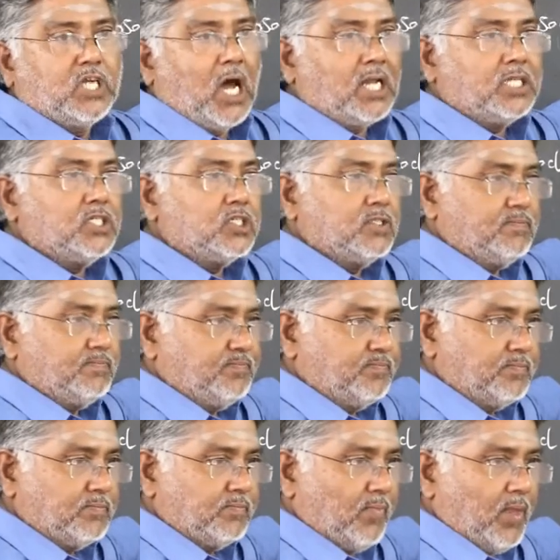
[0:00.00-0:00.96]
charges
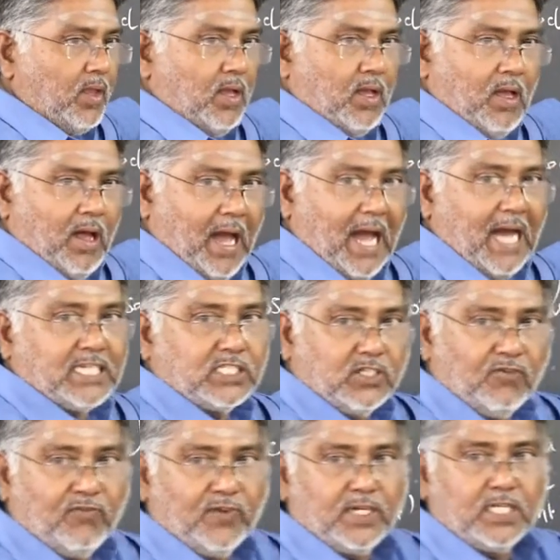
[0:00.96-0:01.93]
as
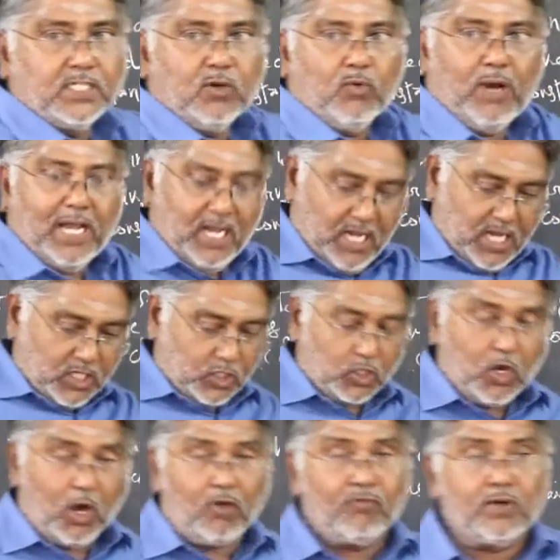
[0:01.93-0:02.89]
if it is a
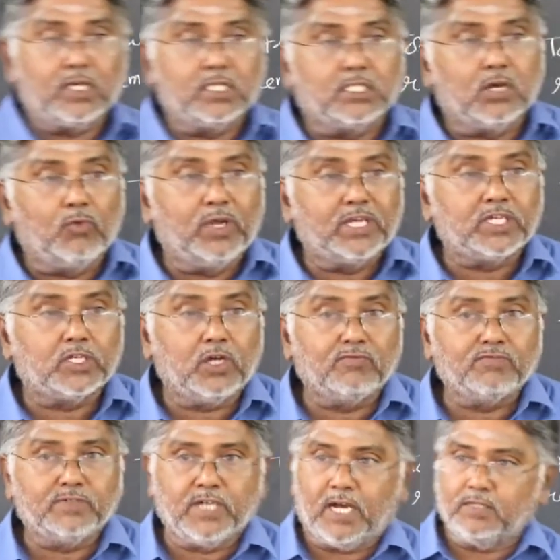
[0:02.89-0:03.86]
violation of conservation
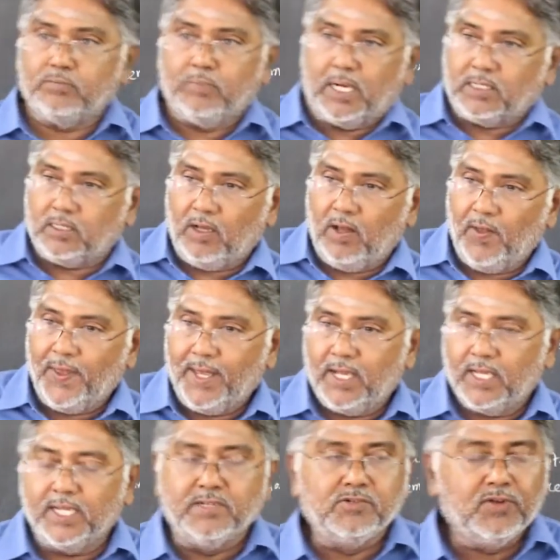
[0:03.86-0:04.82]
of charge, but
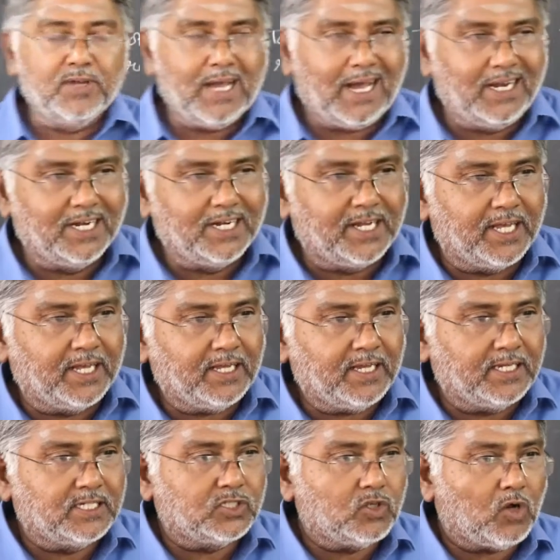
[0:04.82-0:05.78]
in reality
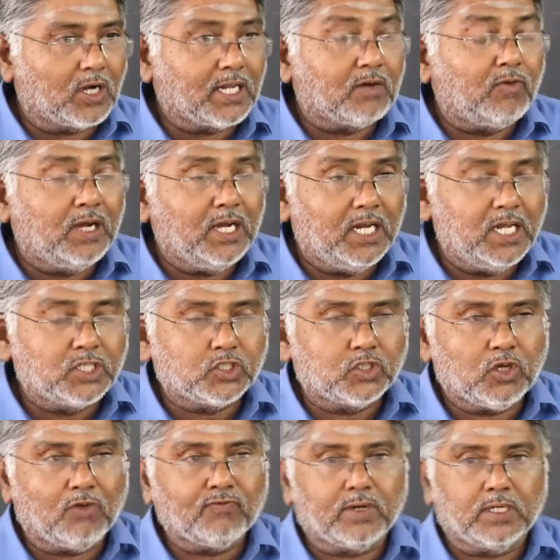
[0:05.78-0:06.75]
it is not a
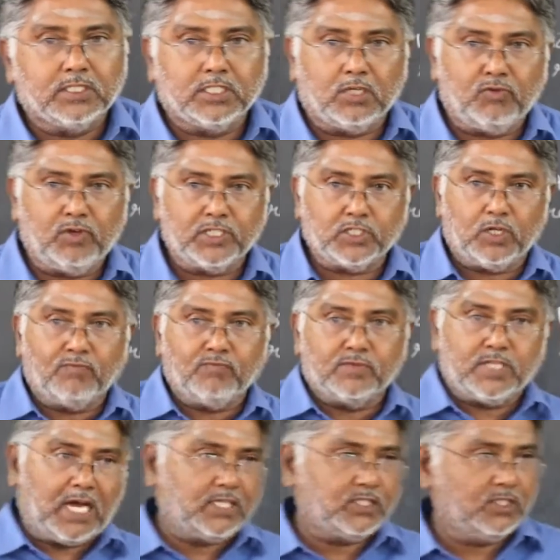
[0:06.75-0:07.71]
violation of conservation
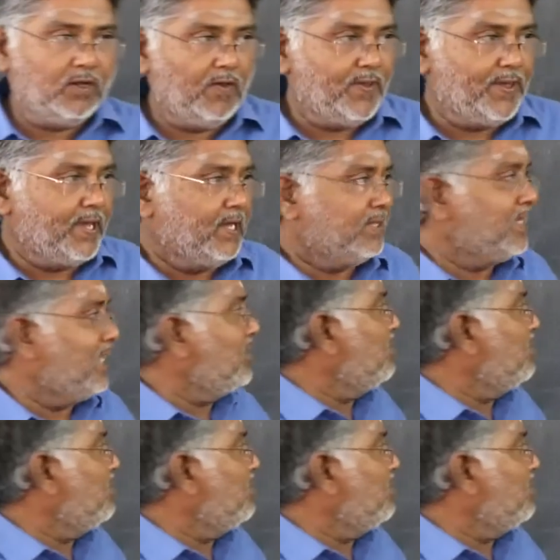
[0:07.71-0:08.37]
of charge. That